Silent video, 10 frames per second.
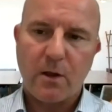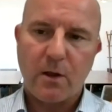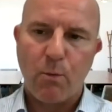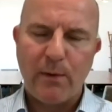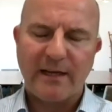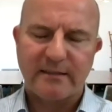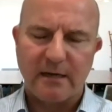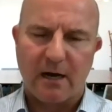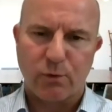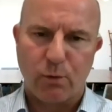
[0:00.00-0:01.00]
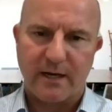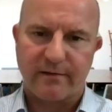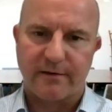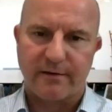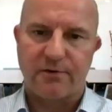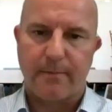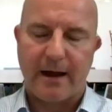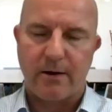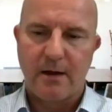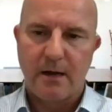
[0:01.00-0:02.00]
when we start talking to the notary
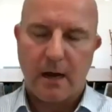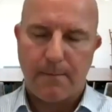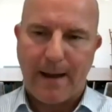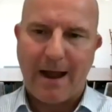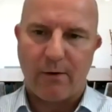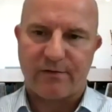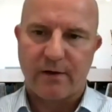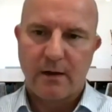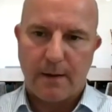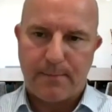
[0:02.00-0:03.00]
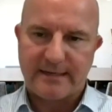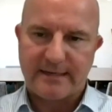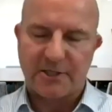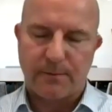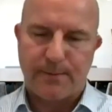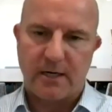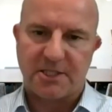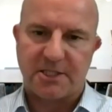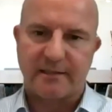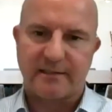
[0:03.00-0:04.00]
about a potential
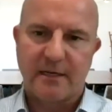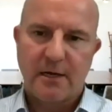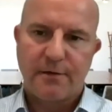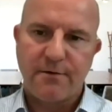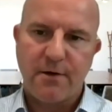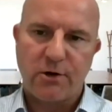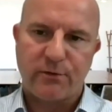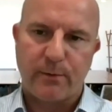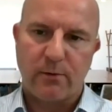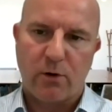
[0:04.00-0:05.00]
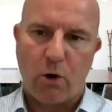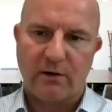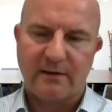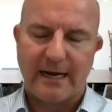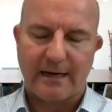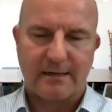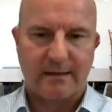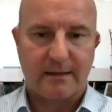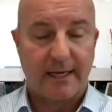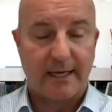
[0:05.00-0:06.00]
purchase, the notary will contact
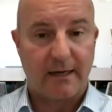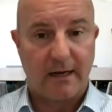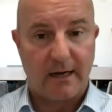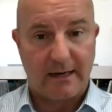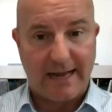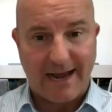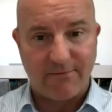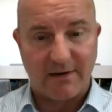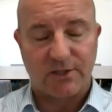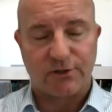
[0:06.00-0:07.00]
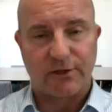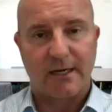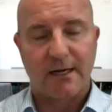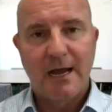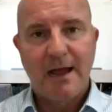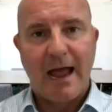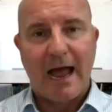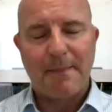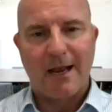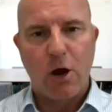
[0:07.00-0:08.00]
the land registry,
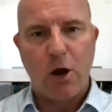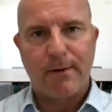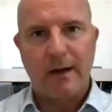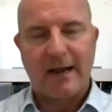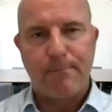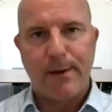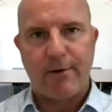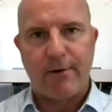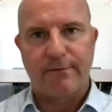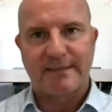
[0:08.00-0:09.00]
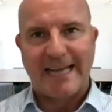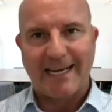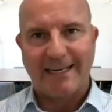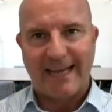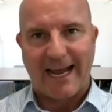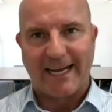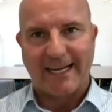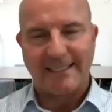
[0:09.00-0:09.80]
and they'll open a kind of period of 10 days.